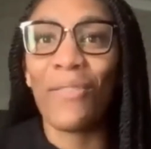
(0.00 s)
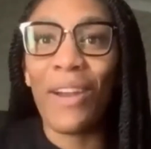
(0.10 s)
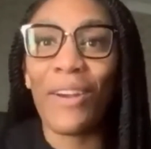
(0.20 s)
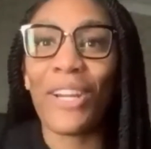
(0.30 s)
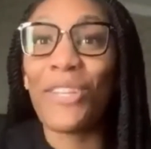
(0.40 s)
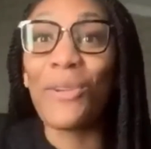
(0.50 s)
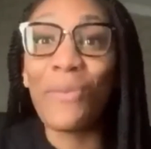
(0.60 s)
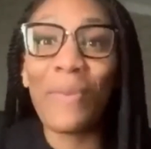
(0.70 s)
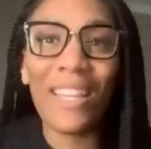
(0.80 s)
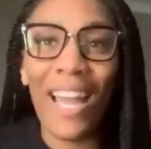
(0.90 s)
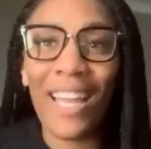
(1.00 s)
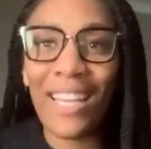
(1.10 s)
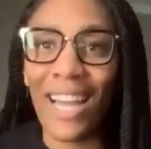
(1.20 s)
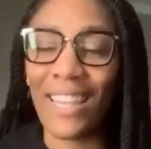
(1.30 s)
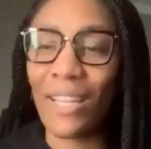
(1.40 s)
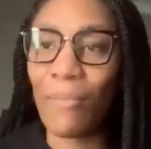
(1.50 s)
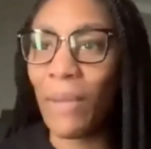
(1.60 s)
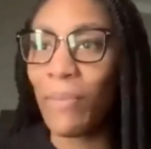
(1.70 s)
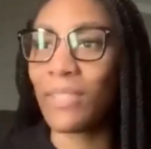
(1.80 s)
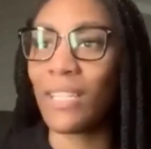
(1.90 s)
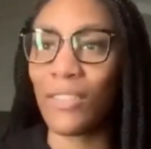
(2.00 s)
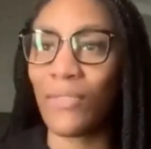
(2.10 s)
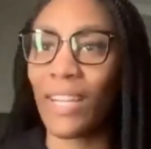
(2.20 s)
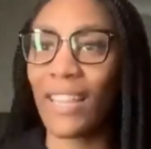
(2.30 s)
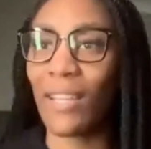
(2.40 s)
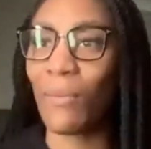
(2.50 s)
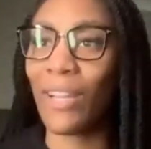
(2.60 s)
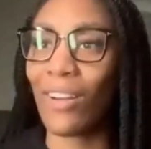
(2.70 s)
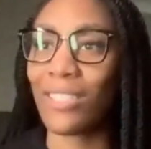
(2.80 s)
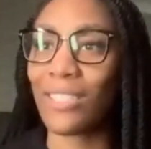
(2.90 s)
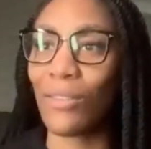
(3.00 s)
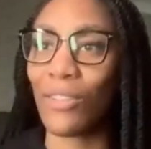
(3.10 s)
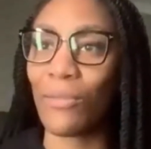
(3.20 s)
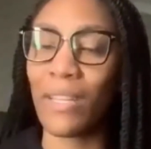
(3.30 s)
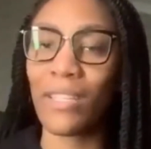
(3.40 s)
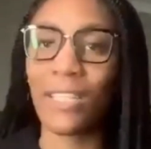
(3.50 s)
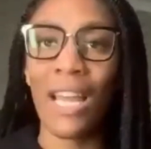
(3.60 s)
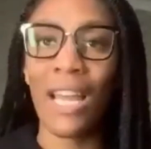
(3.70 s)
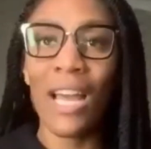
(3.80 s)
very human-like, I think people tend to forget that we are still human.